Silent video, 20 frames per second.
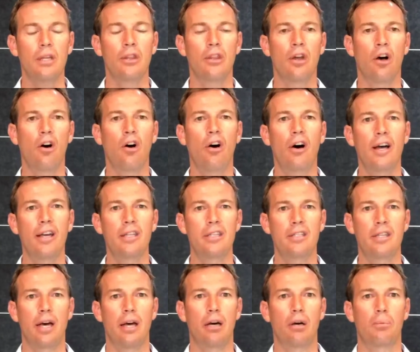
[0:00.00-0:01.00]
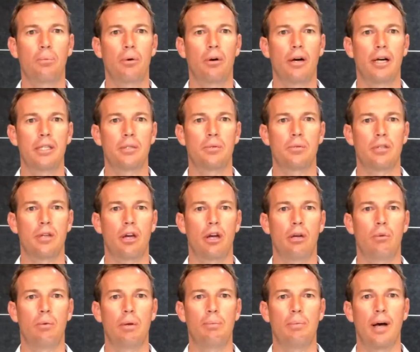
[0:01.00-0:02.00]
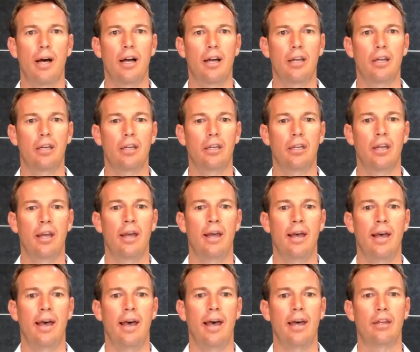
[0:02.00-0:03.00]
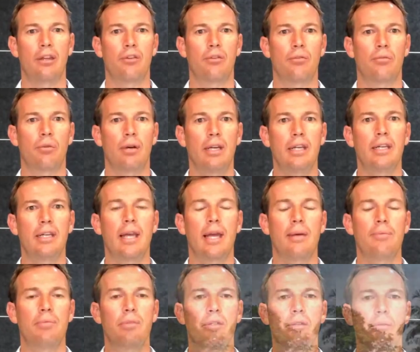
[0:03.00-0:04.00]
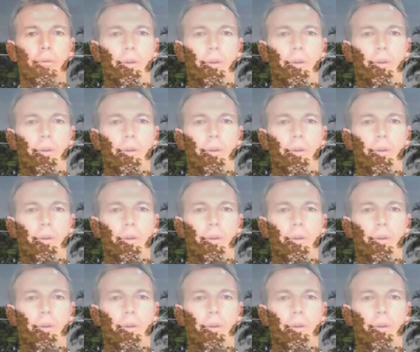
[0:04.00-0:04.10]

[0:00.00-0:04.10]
The highest sale price was a home we marketed at 3 Kempster